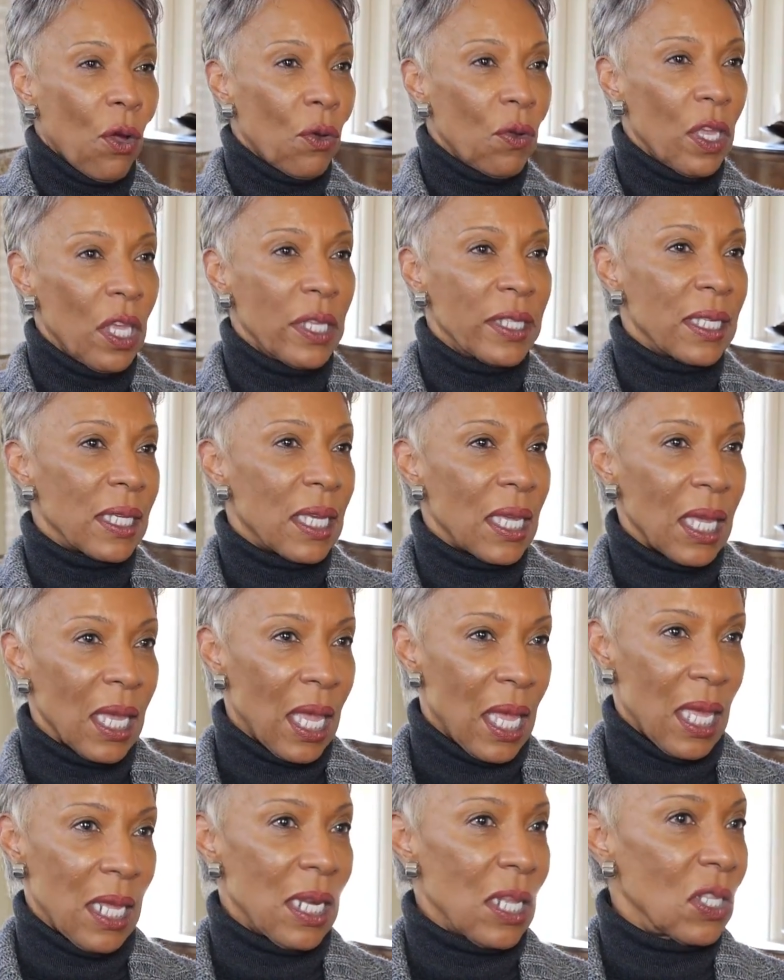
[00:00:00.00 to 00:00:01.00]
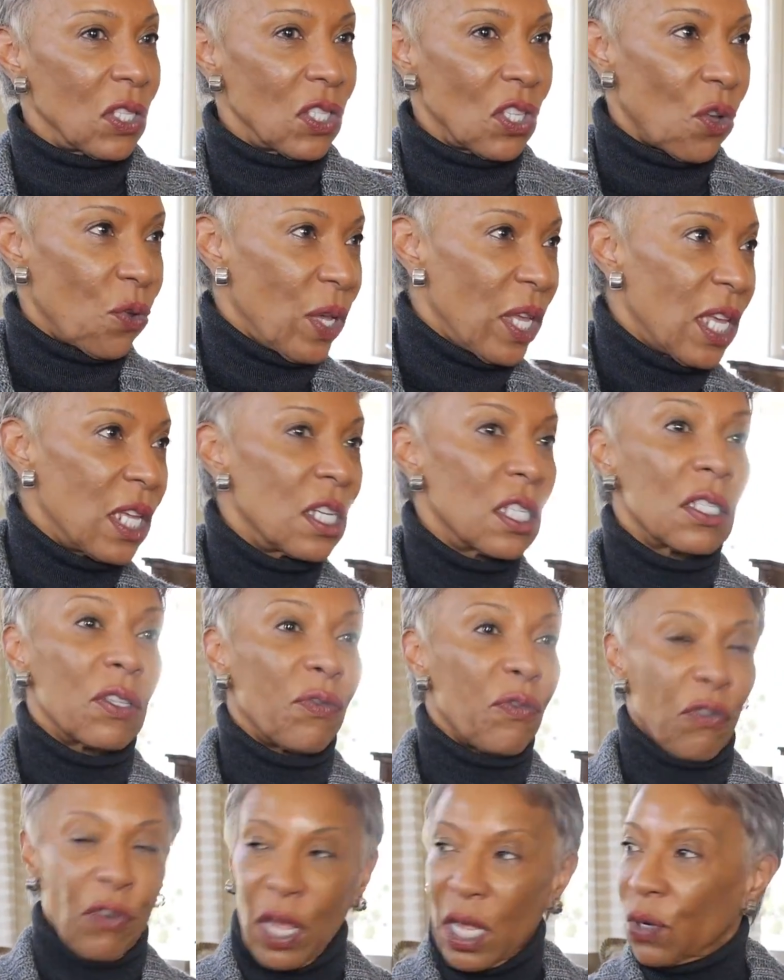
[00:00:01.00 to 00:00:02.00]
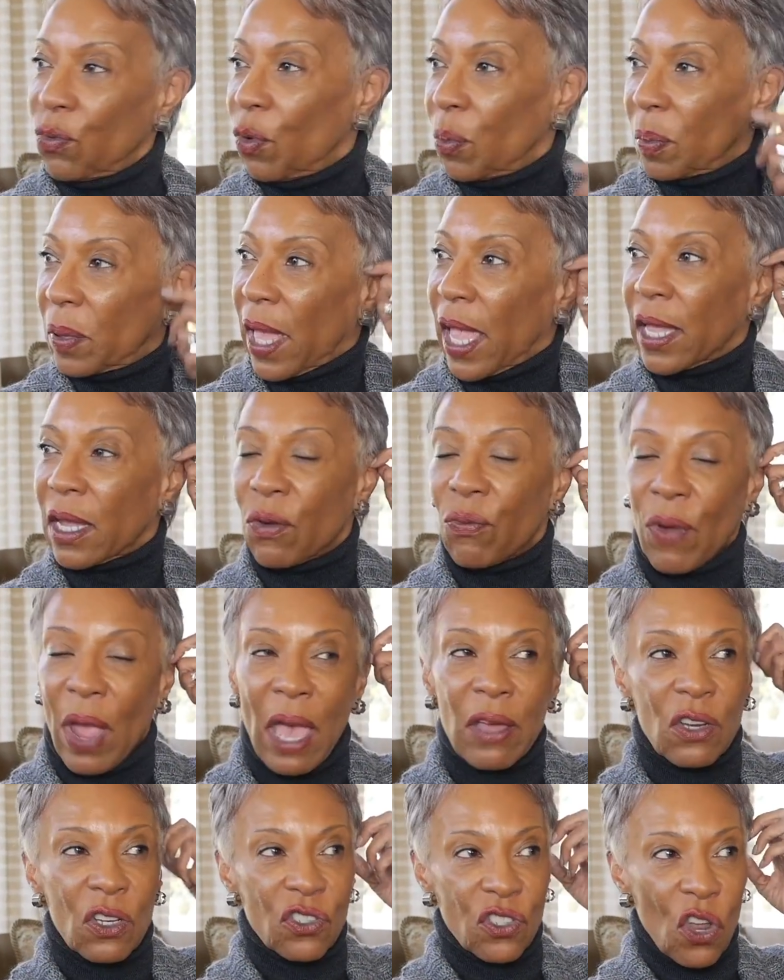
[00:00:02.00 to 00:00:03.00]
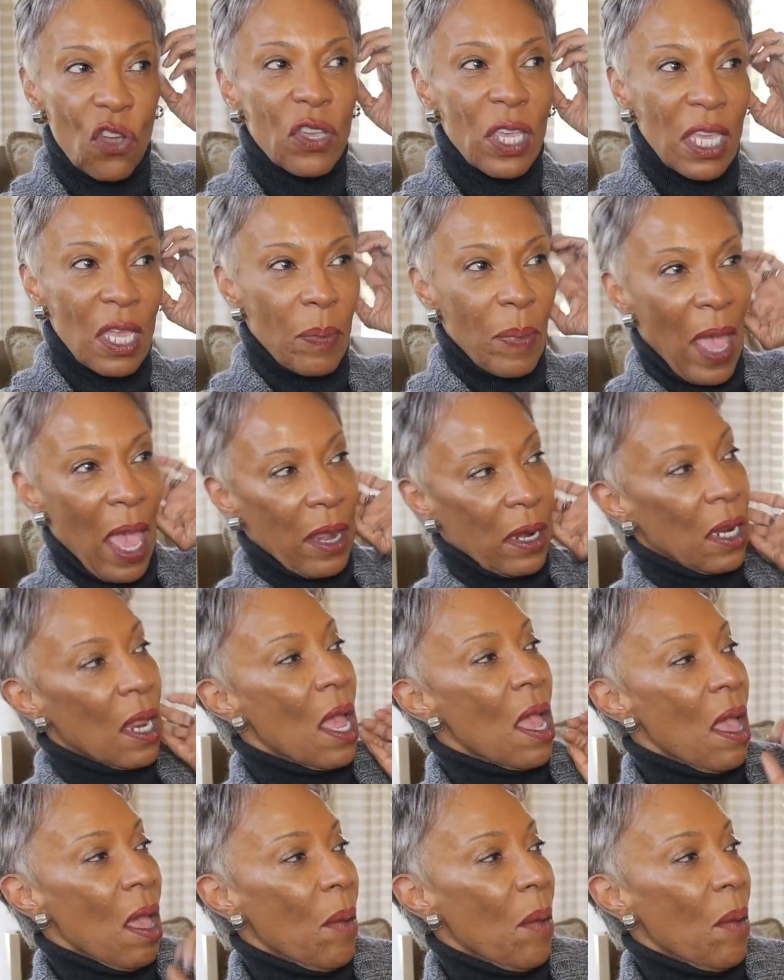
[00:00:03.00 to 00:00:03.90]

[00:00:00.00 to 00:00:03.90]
He's a kid, and so he and his friend were playing around and joking about it.